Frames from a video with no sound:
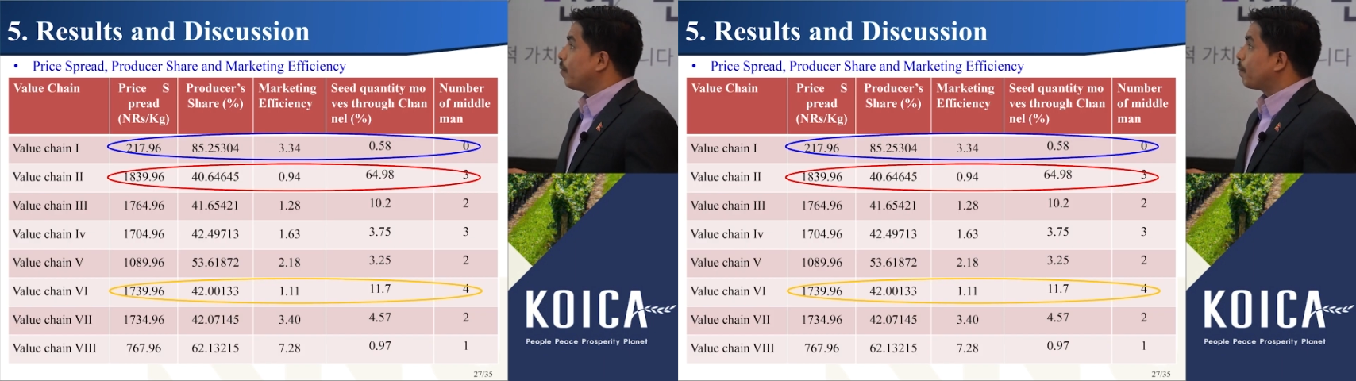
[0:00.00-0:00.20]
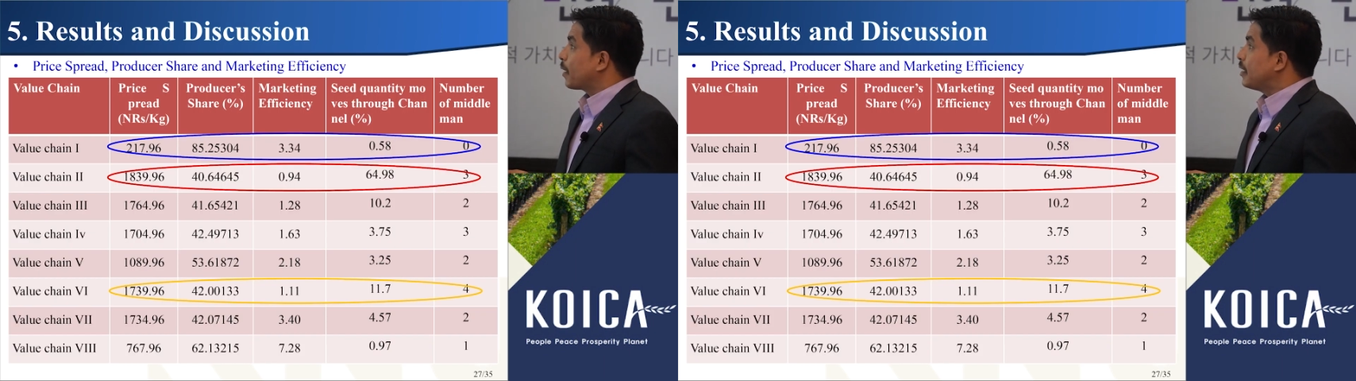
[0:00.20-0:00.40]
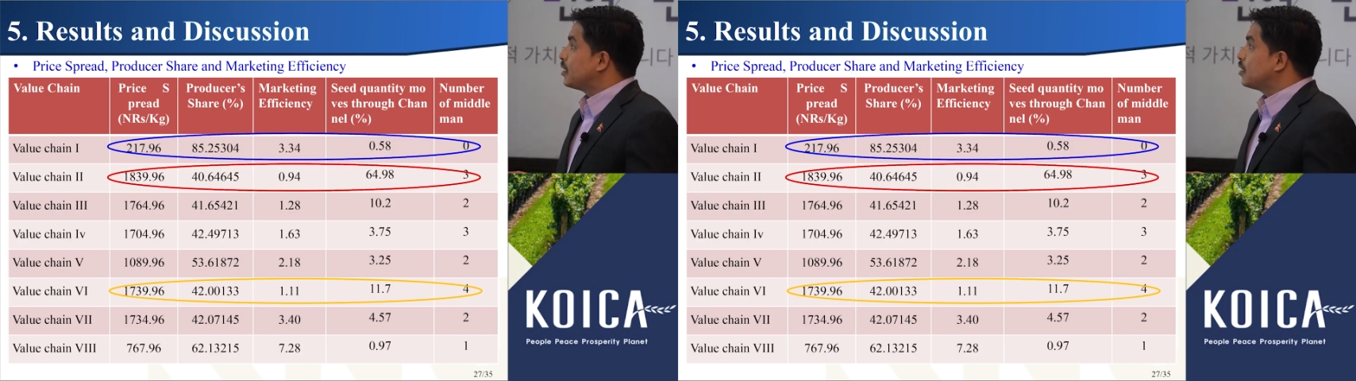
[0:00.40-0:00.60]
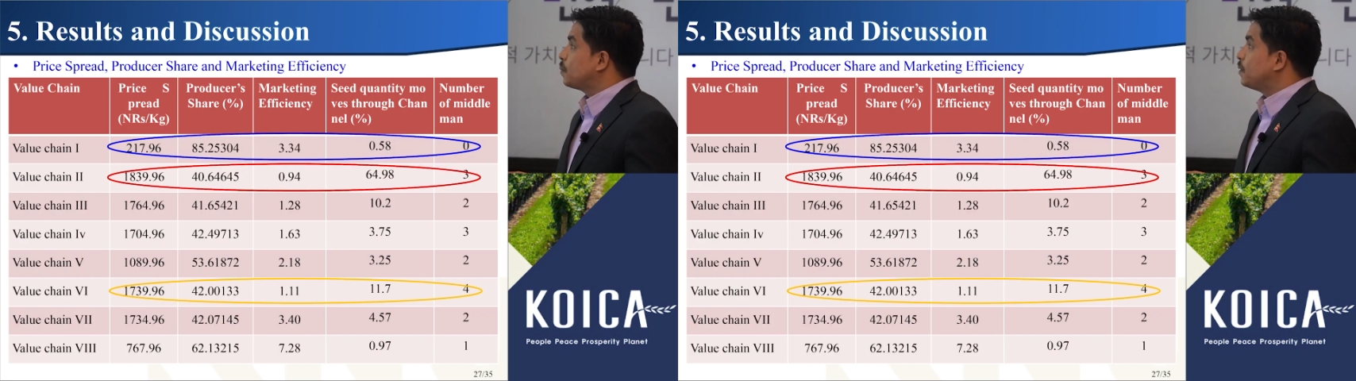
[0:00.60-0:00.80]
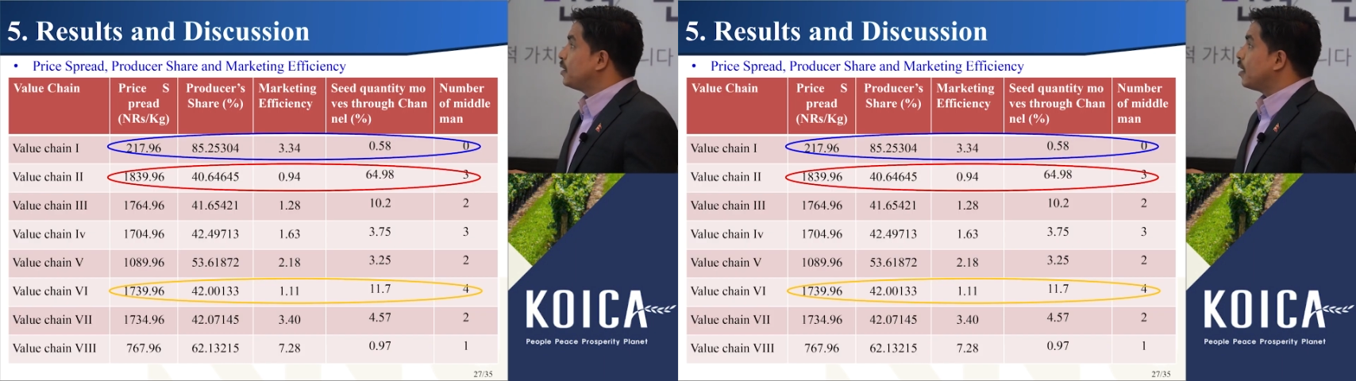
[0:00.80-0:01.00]
Price
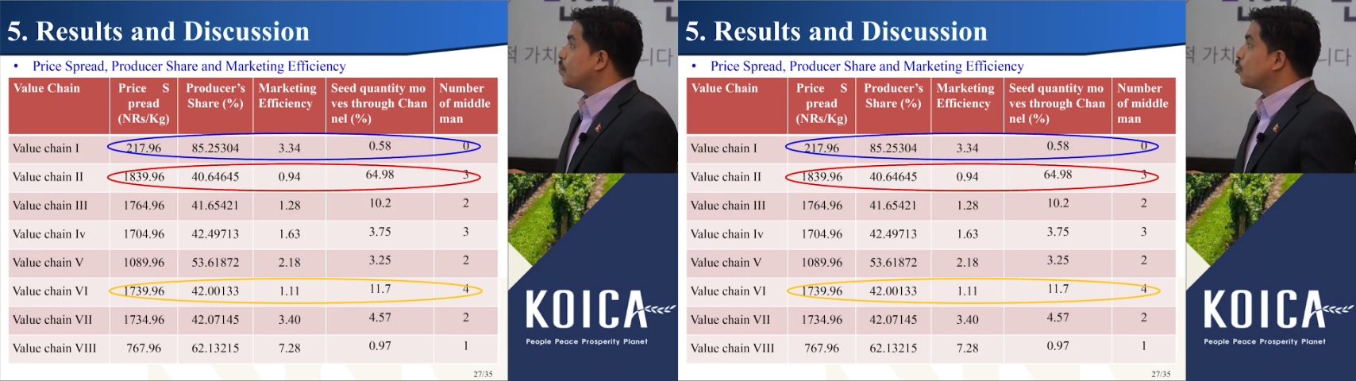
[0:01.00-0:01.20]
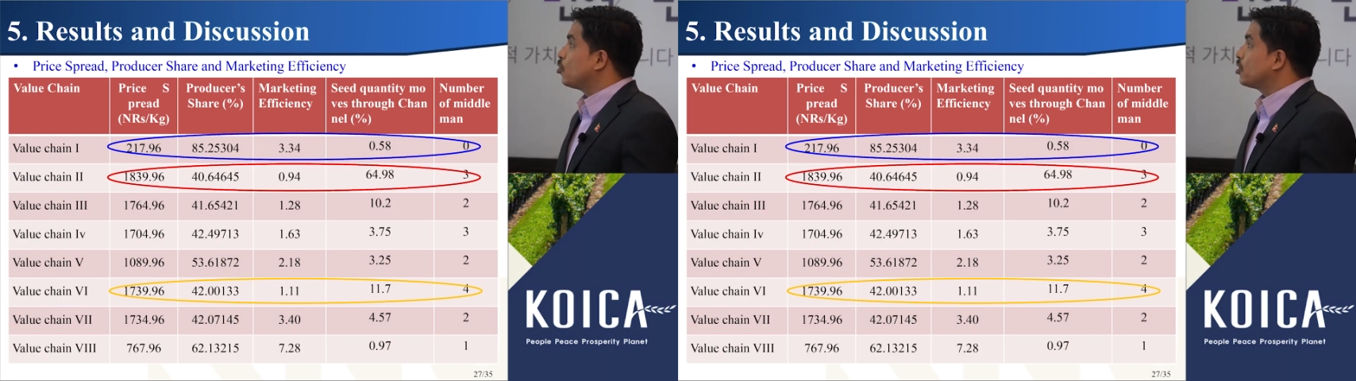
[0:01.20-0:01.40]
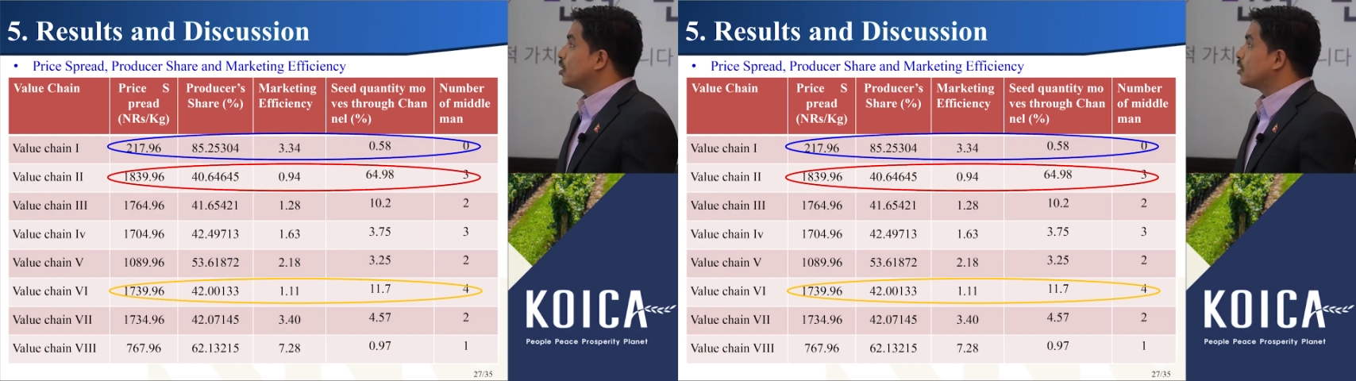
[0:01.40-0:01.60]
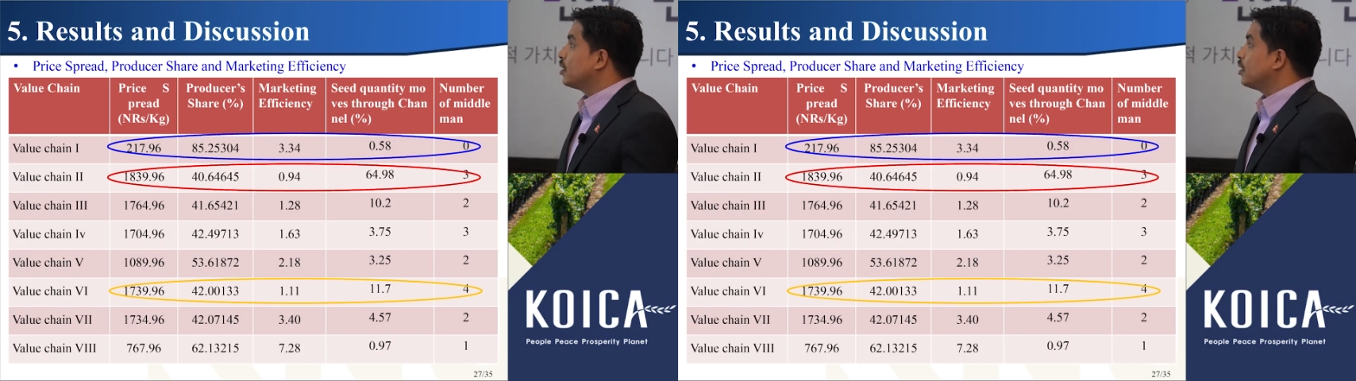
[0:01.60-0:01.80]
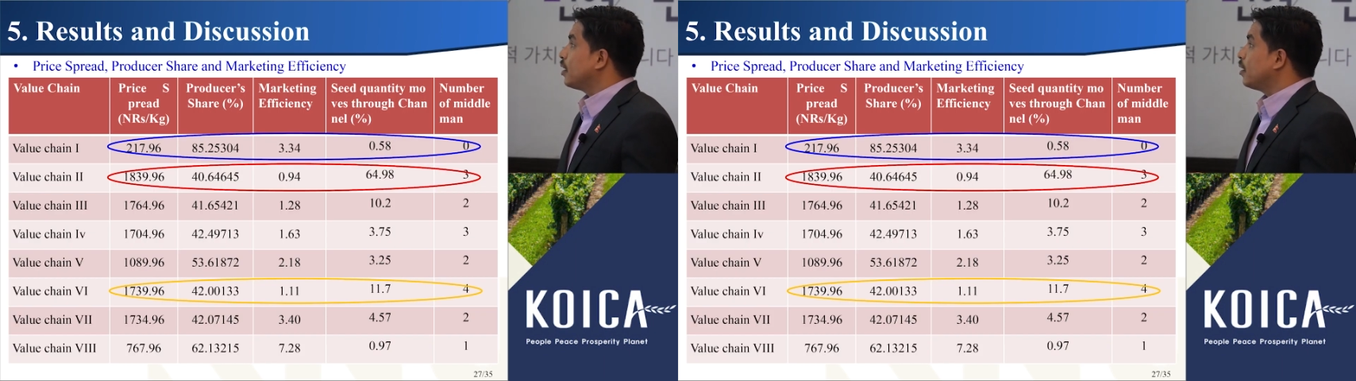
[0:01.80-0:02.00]
spread and producer
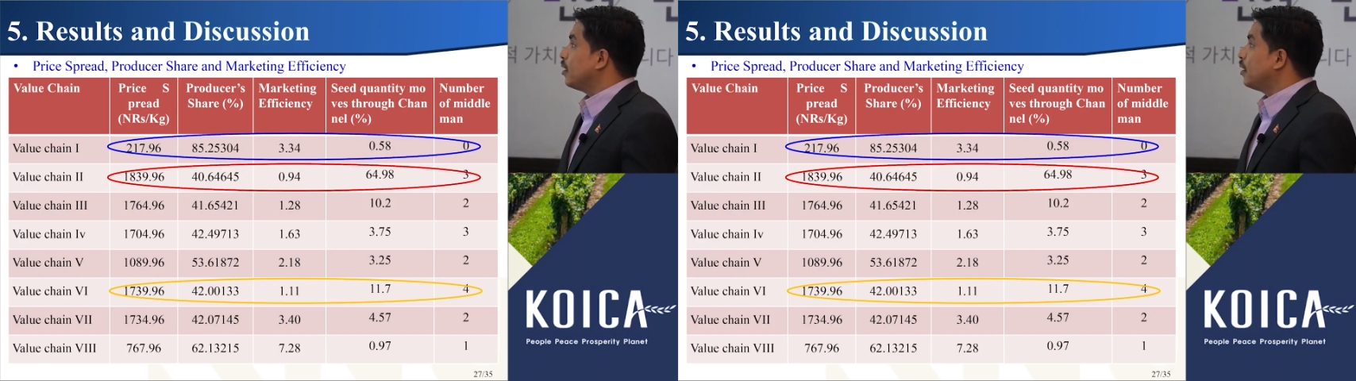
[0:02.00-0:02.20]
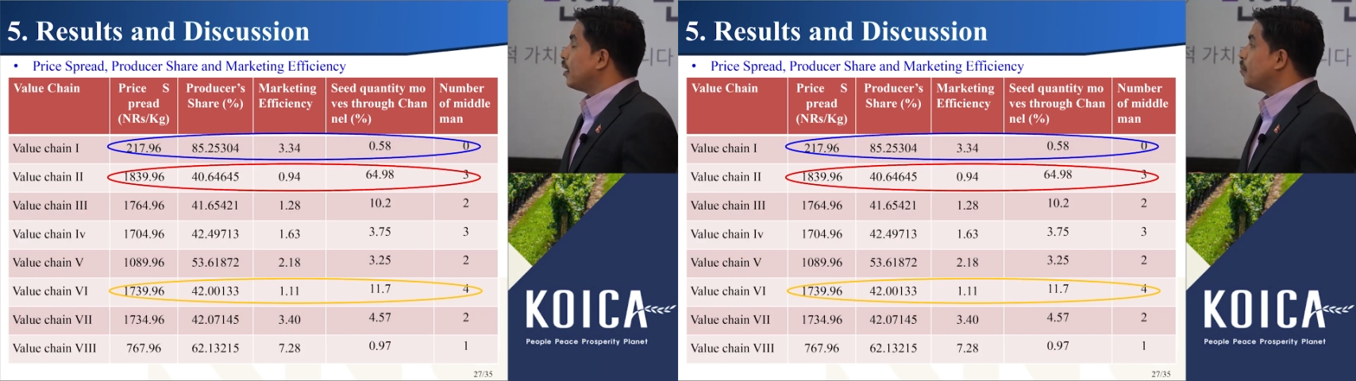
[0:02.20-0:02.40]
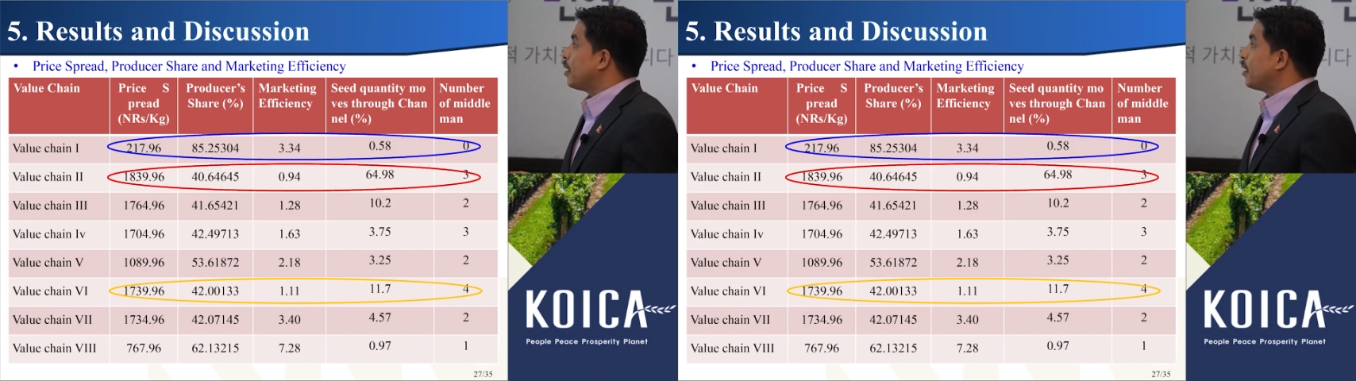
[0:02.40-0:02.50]
chain and